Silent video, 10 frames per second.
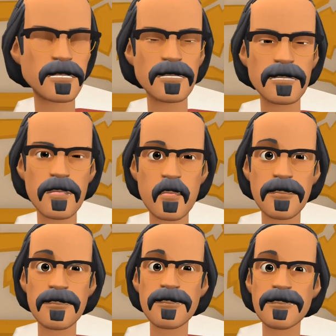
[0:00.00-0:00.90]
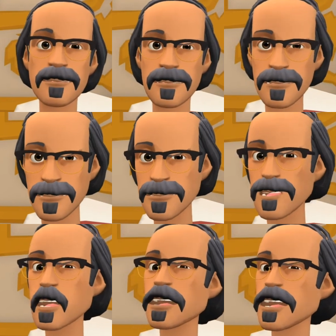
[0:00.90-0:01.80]
No?
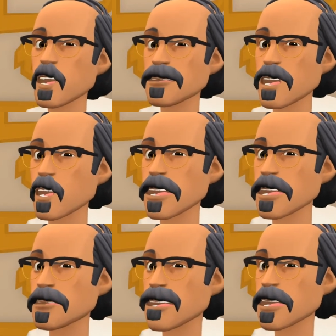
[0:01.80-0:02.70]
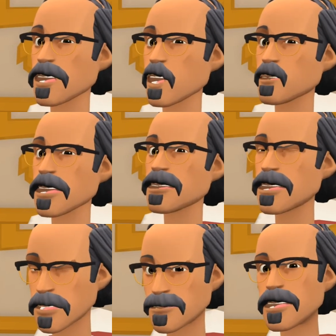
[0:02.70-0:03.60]
Well, how about we keep this woman's
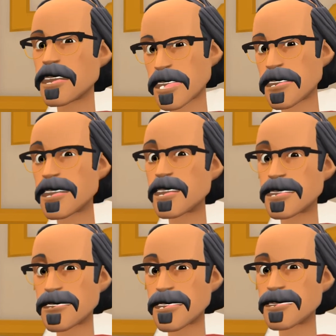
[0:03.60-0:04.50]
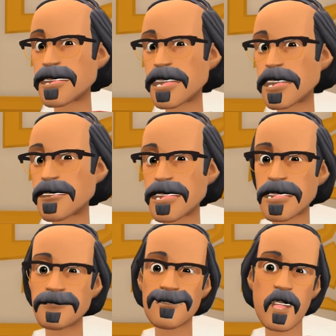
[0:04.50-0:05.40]
celebration of her life as dignified
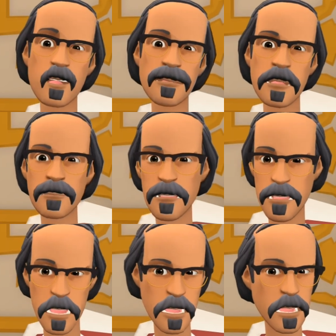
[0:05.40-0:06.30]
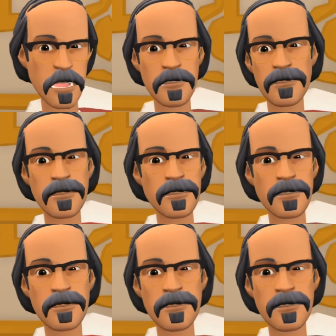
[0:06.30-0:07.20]
as possible by finishing up?
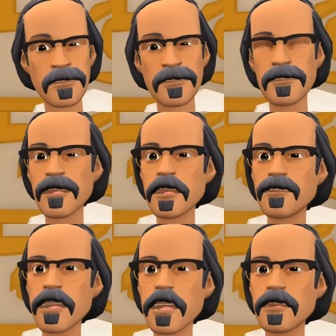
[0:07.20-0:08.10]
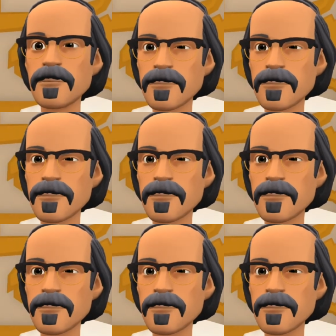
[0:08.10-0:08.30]
Amen.